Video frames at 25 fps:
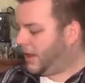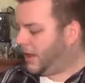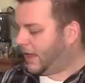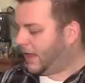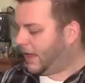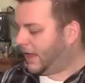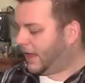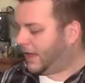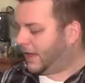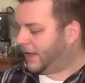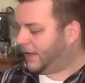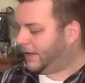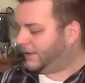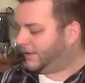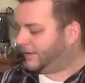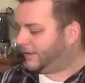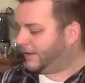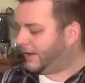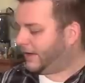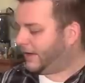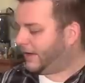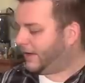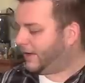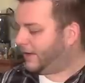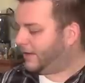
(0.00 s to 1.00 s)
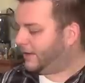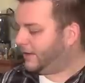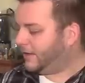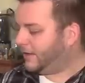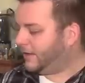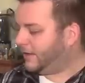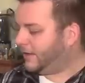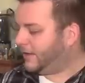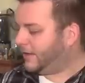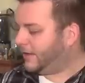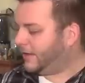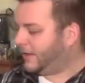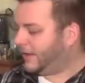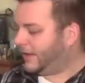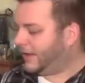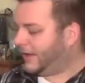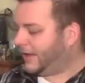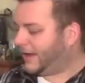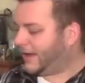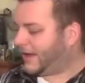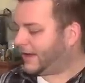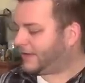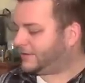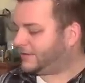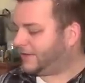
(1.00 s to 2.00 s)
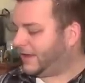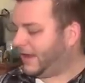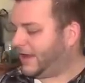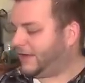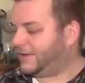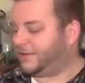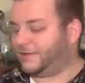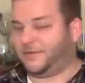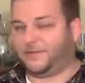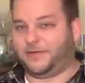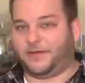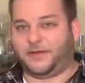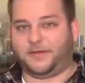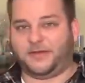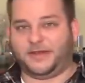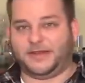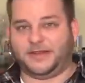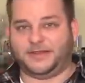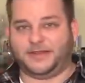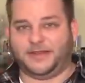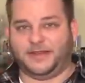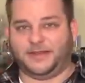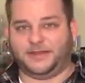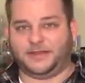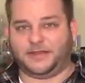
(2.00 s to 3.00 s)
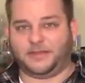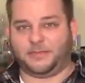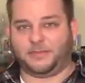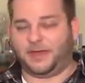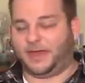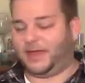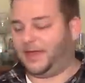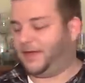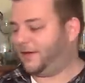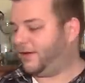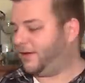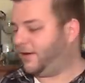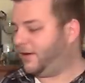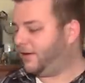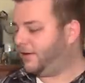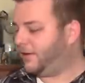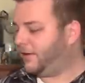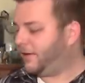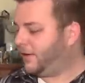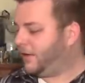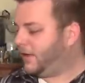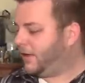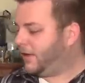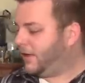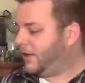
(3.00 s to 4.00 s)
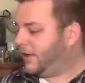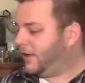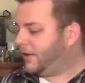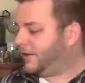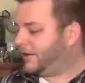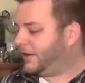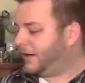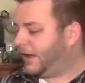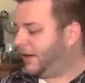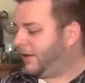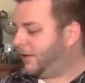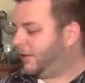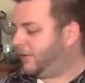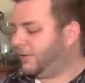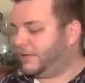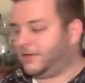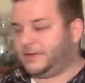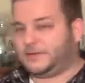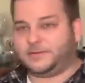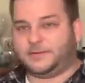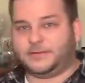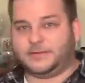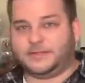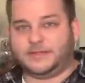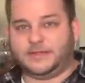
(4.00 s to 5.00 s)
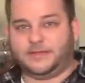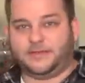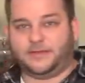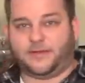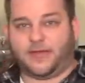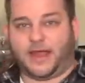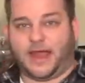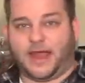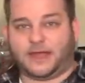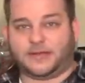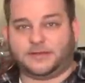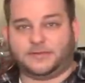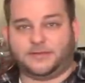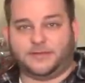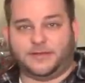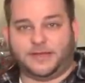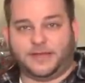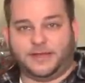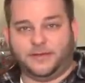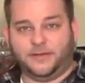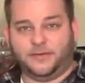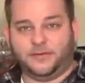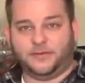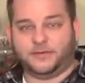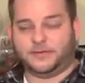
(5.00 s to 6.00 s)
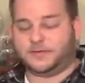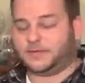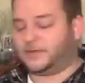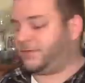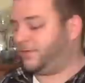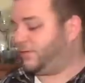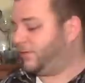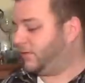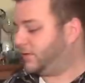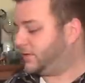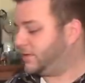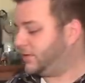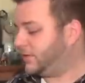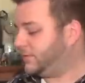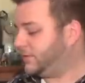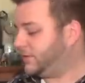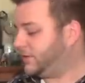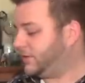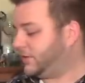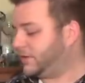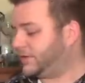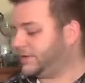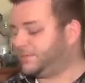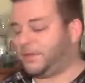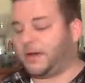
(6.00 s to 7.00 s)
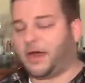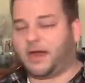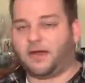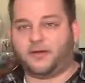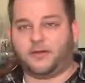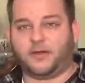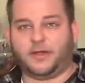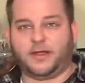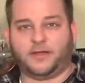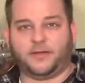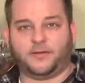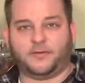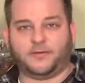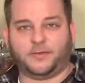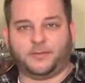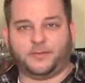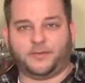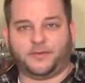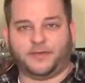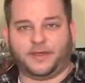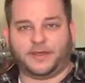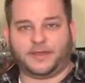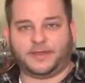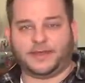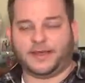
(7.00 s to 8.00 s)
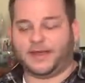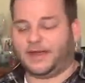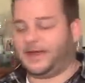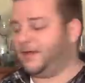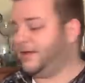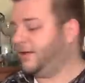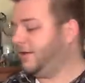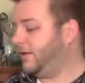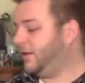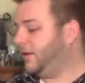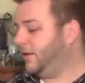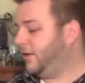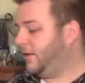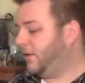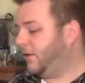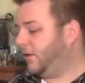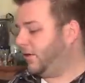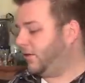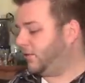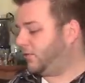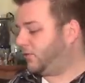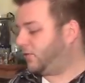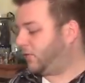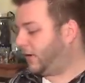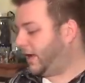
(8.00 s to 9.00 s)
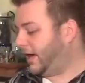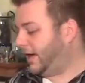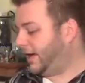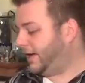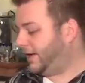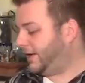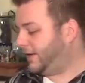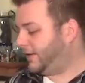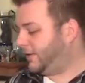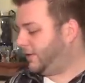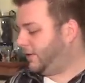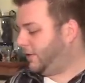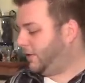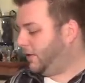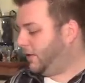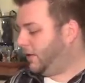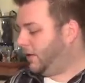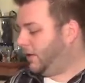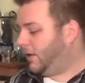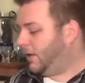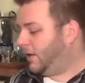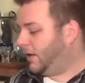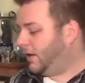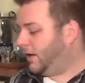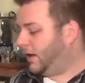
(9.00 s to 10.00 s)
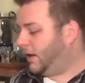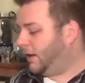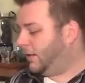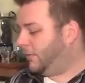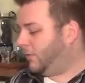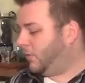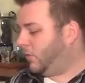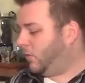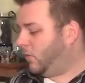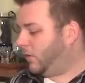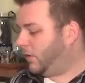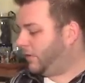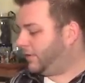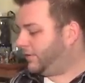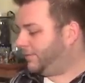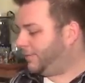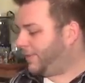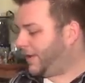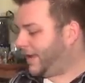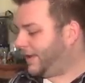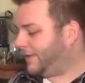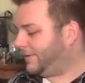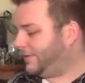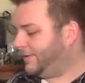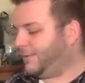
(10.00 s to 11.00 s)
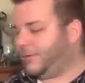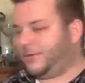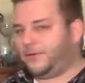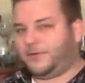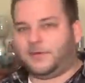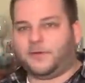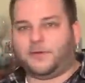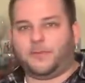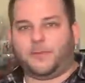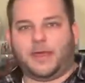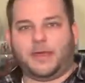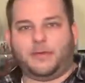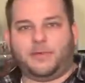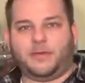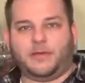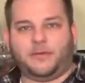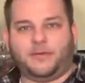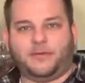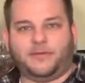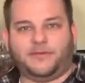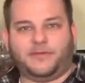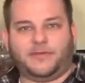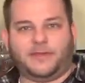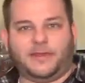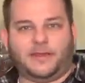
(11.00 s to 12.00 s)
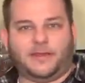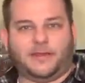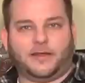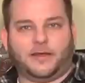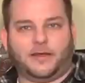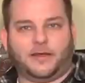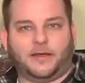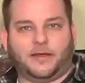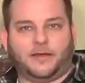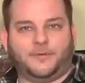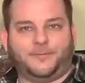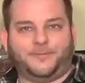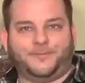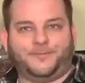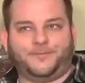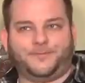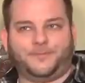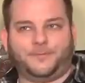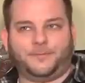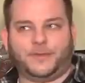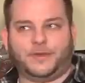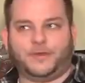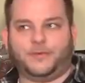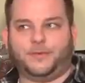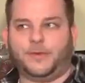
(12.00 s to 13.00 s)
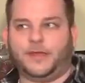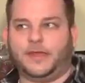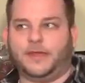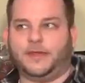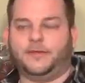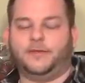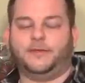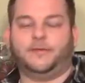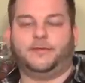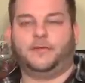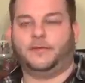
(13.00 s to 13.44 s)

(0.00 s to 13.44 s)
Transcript: and uh, it actually has a very dinged up handguard. Now, this was either actually used for some sort of sparring or something like that, or training, um, or it's possible, you know, maybe it was in uh, between